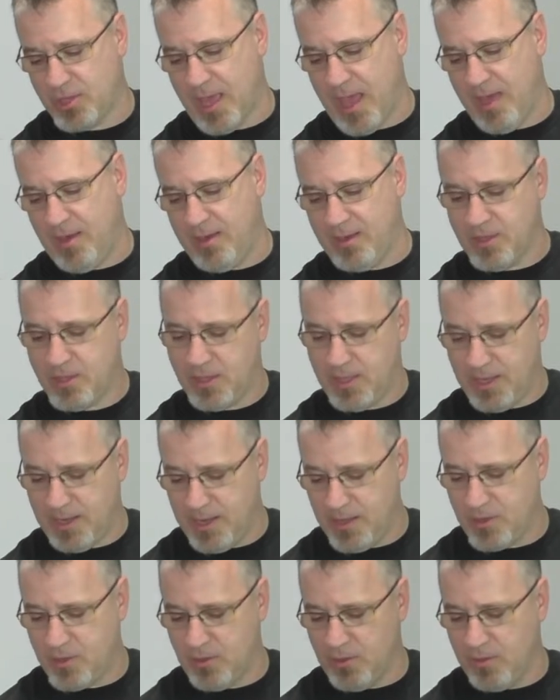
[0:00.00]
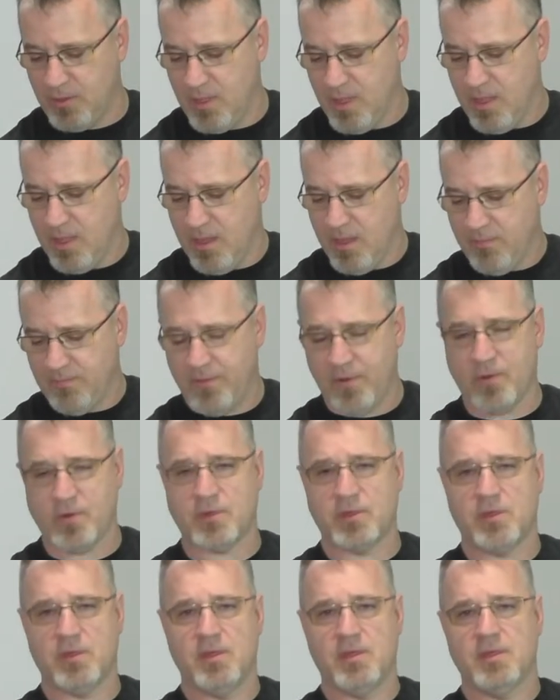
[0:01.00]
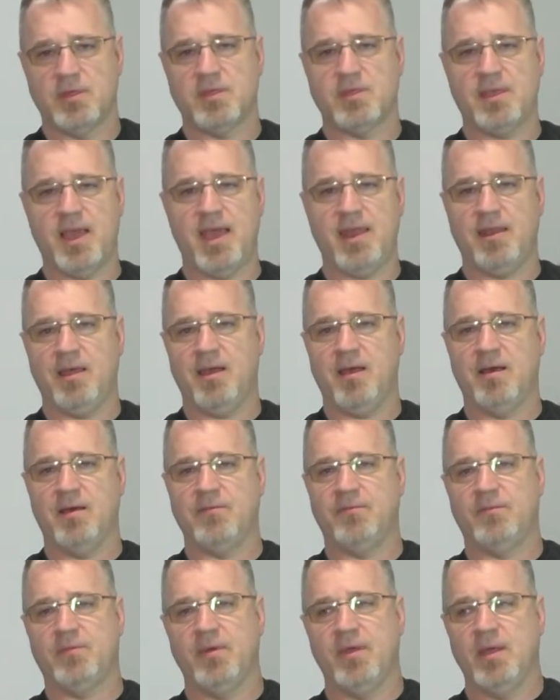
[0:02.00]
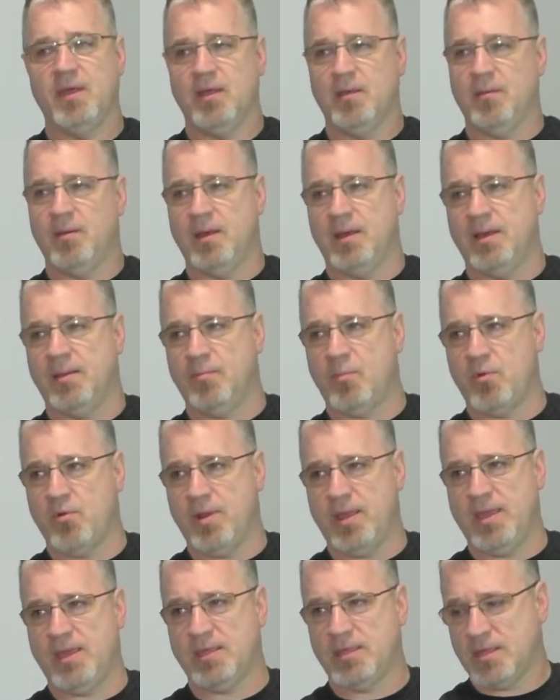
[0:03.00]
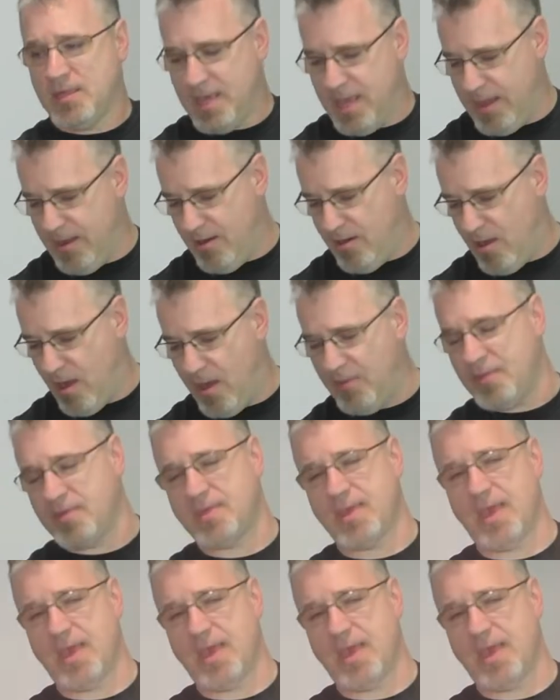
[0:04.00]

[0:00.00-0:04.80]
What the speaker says: challenge, the initial first set of Marines here on the